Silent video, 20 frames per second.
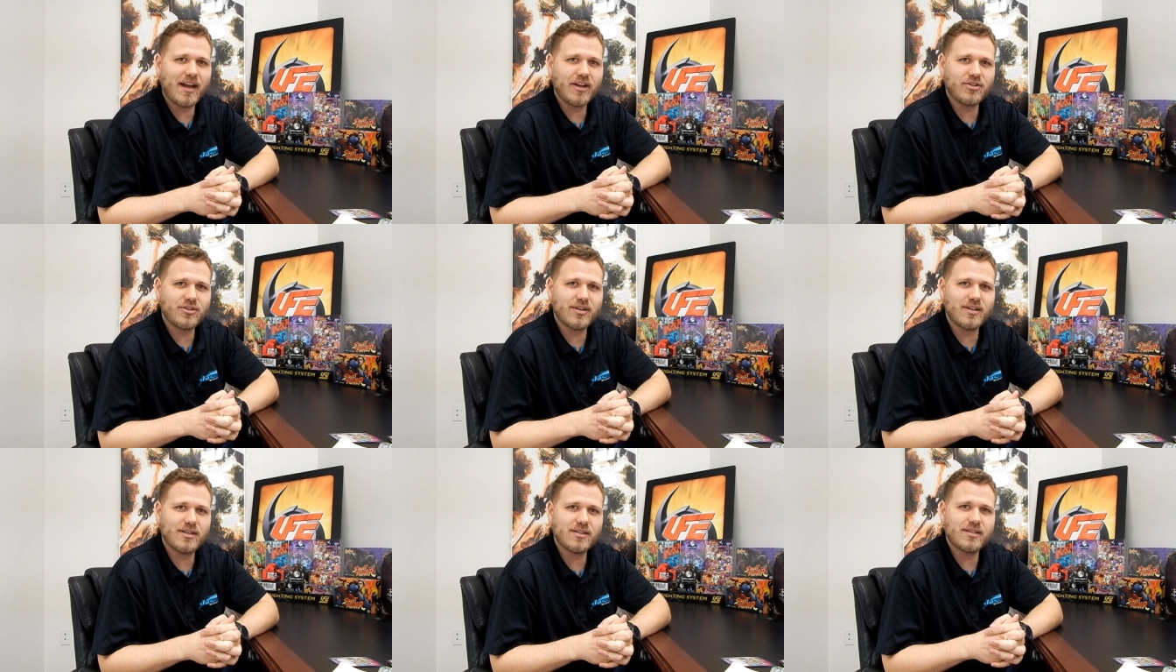
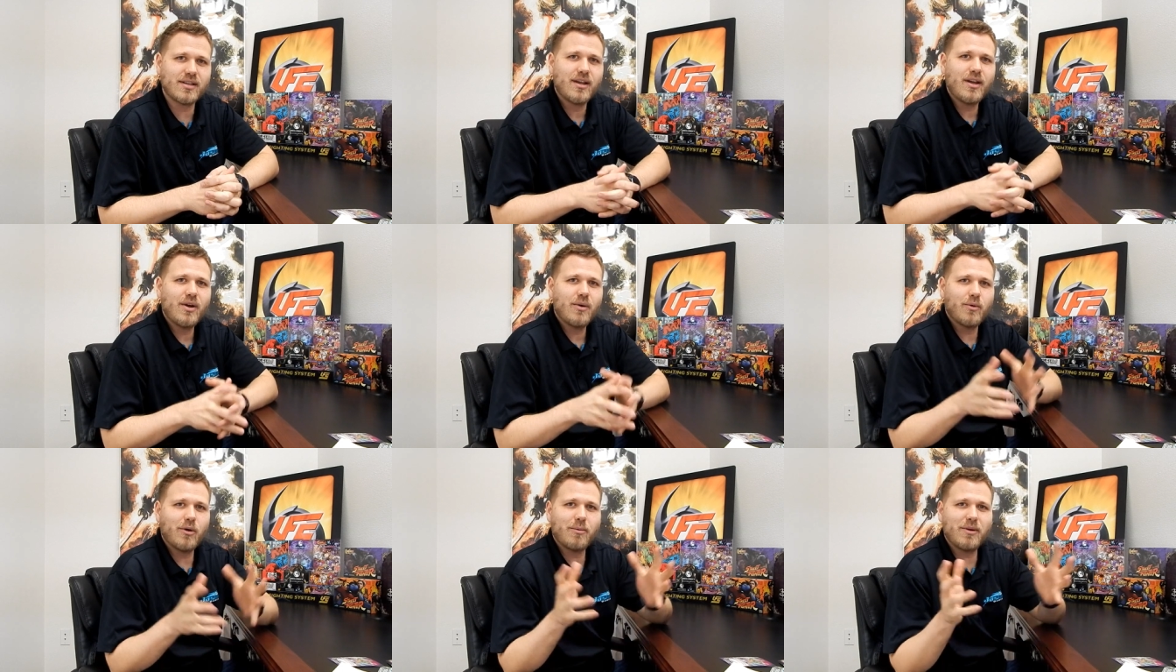matches.
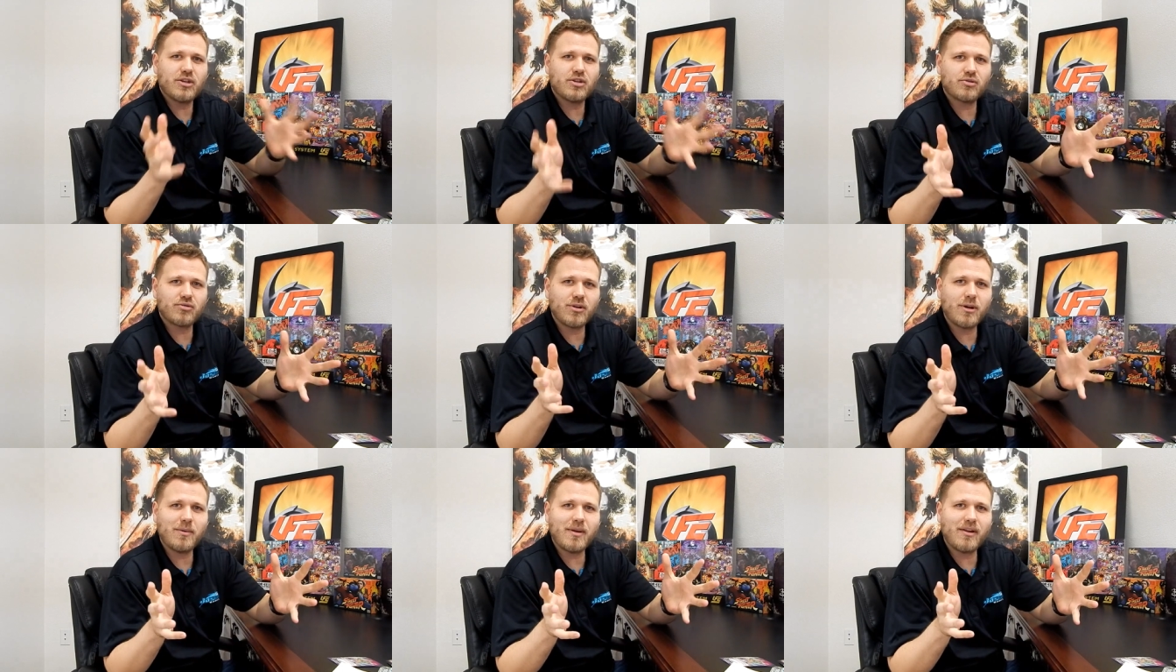We'll be
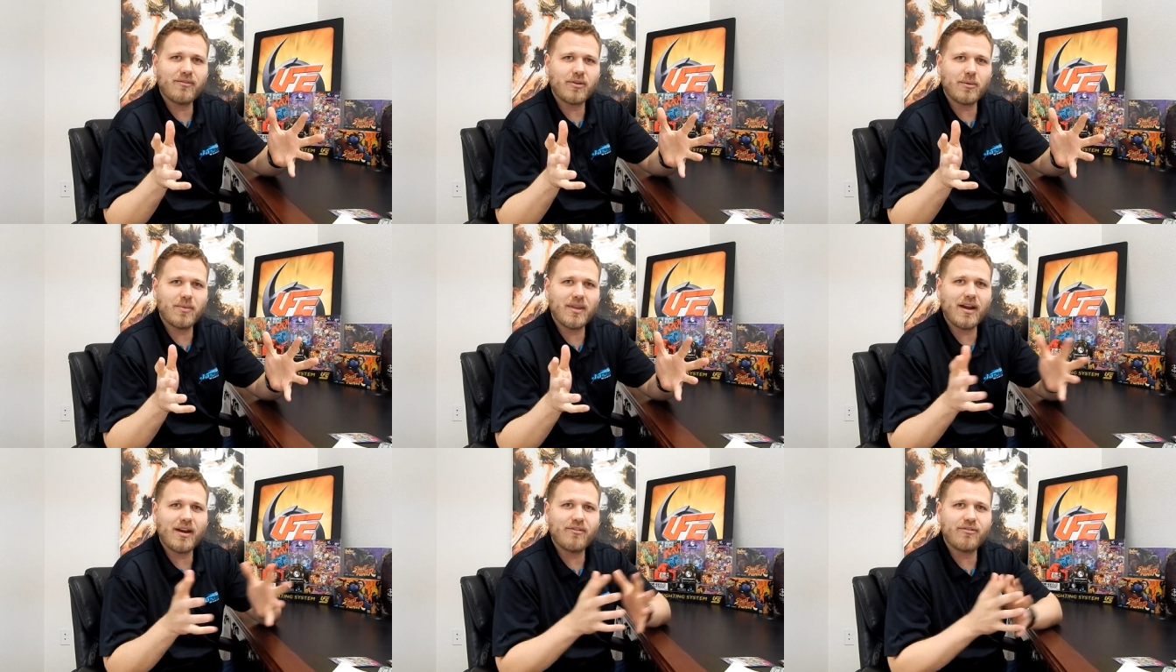streaming
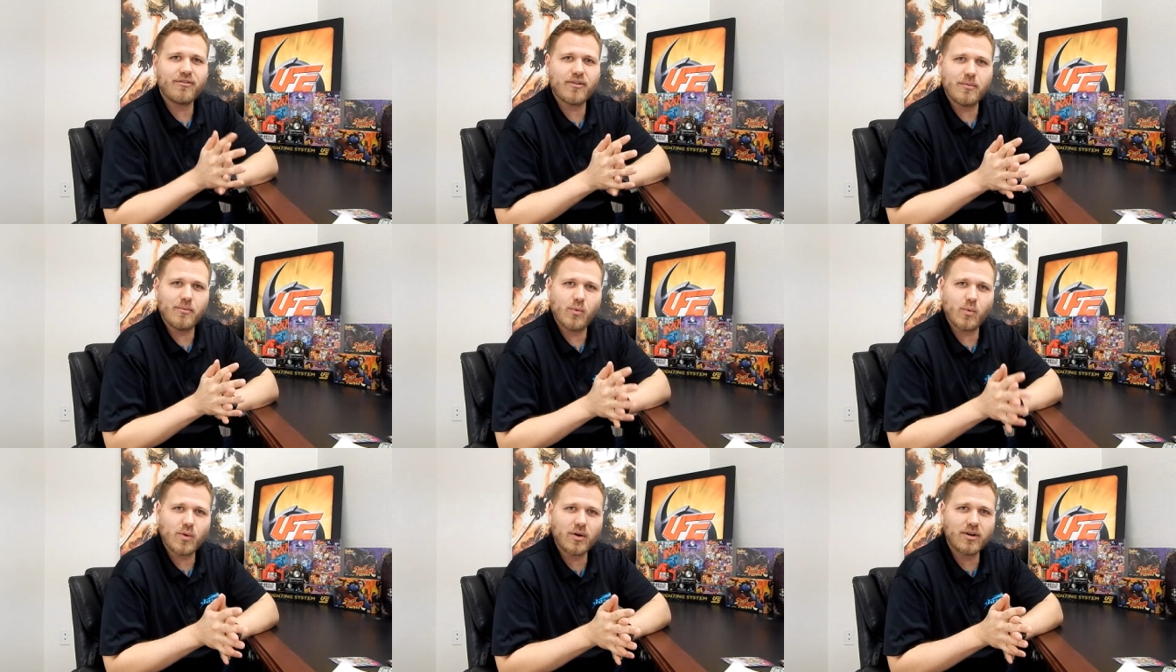from there
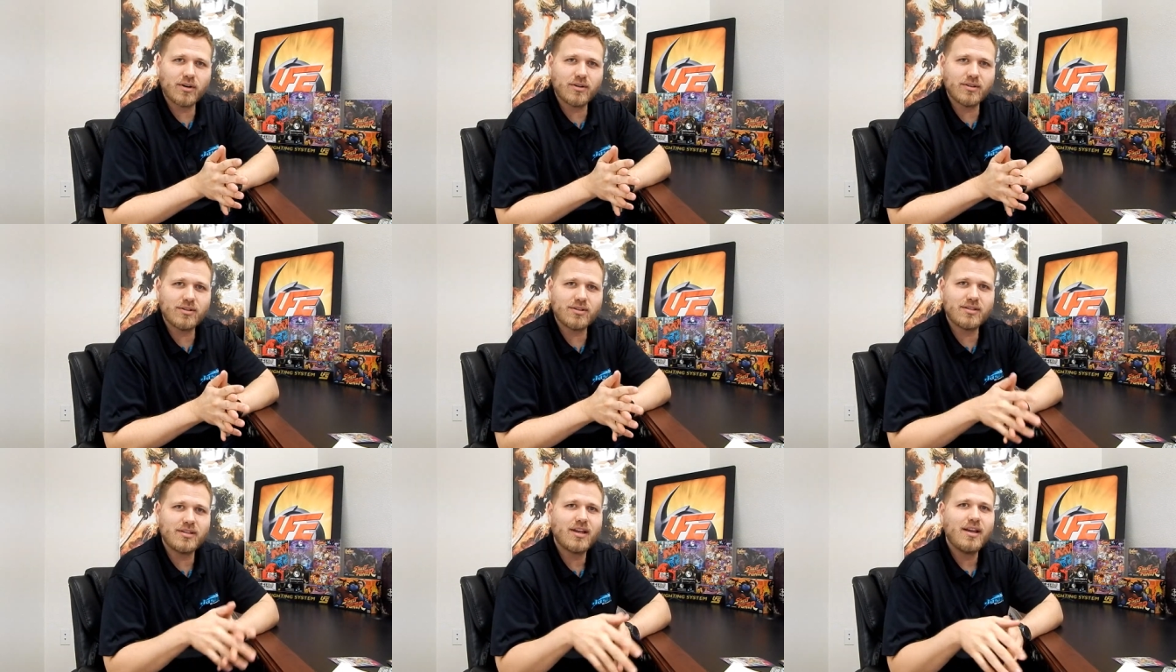from
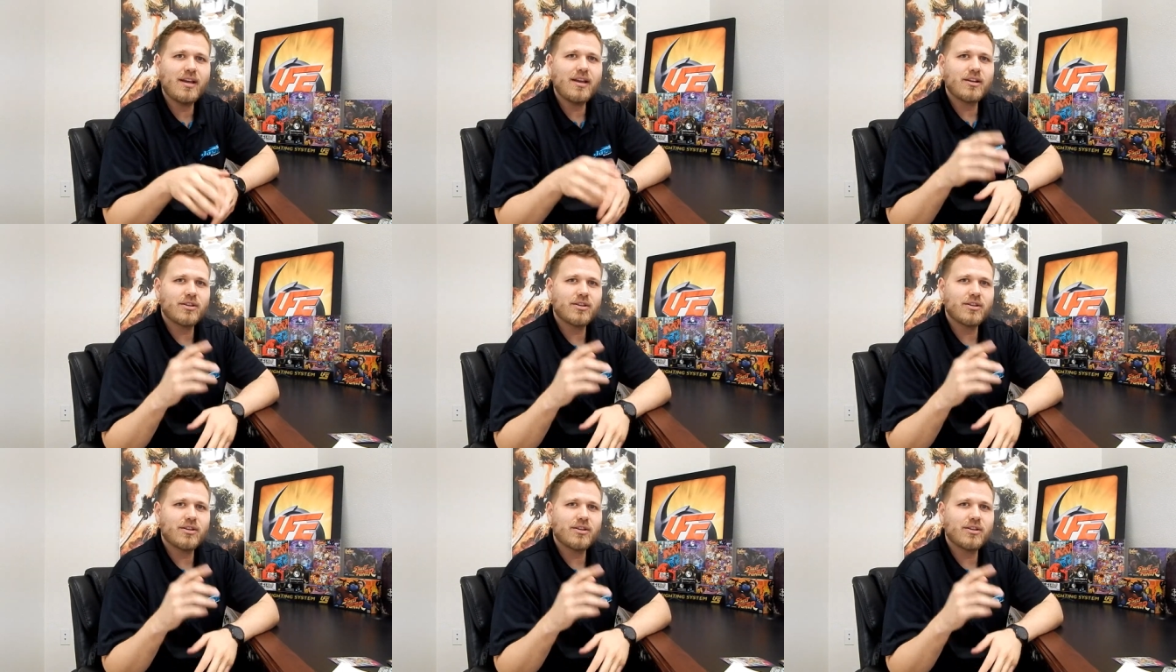Worlds.